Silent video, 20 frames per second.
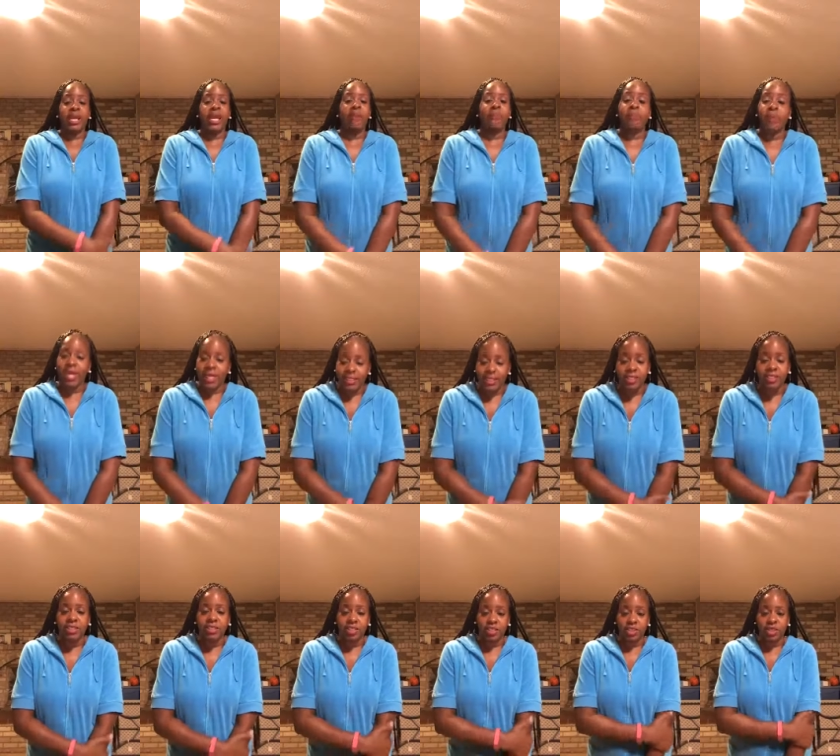a
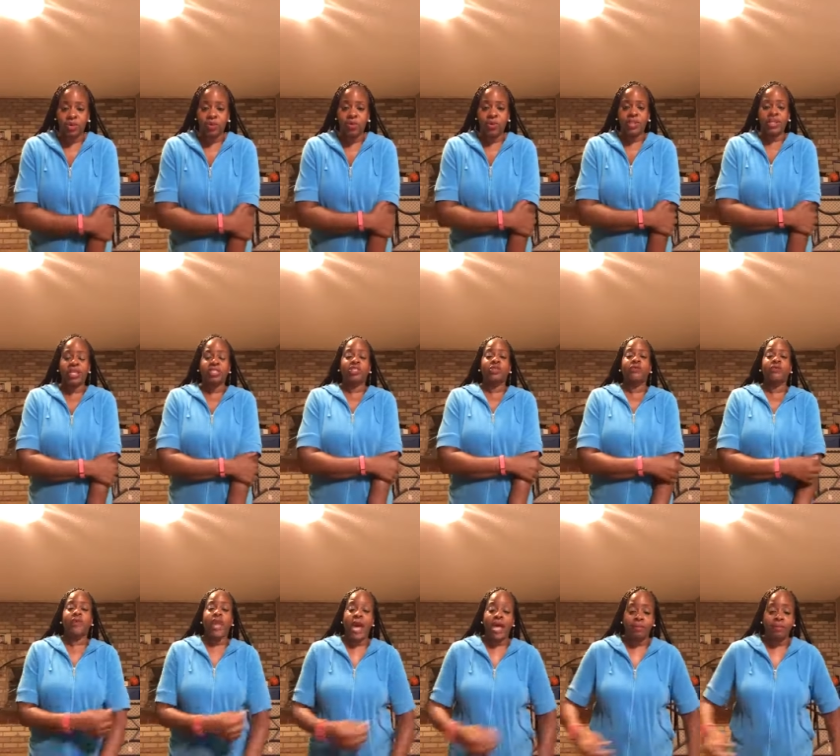blessing to you and that
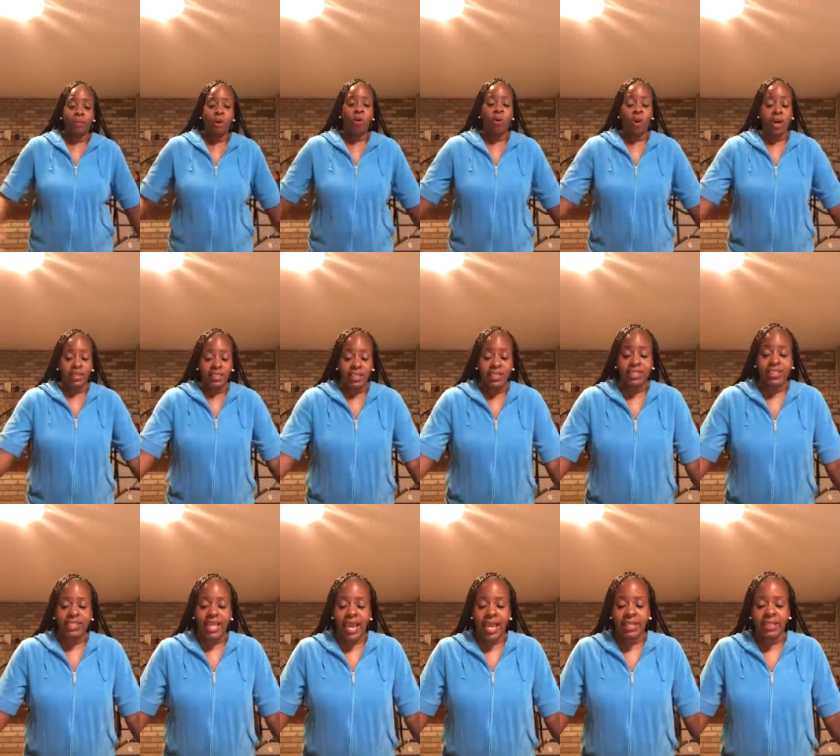you've gotten more
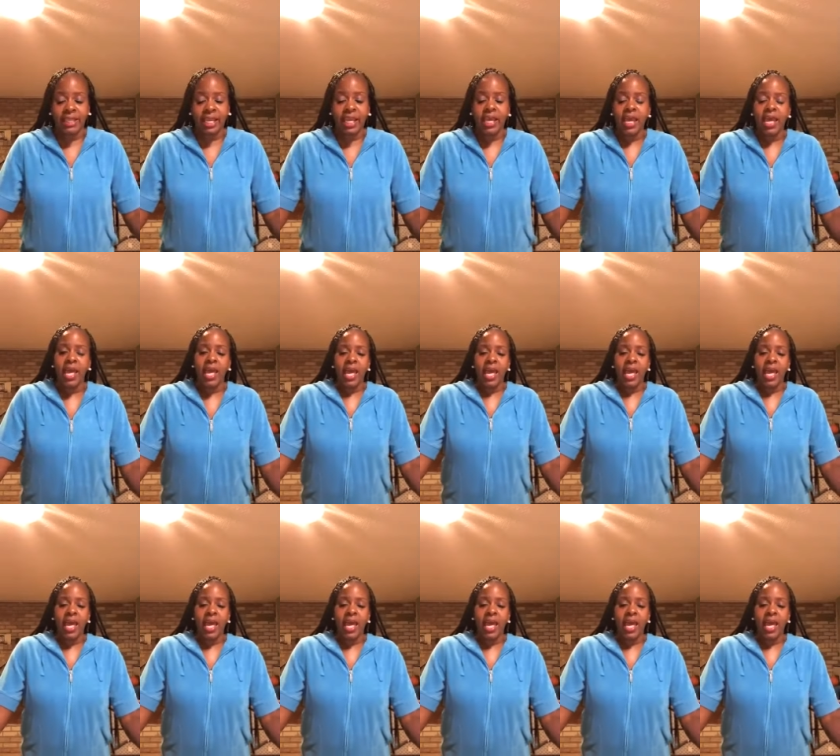understanding.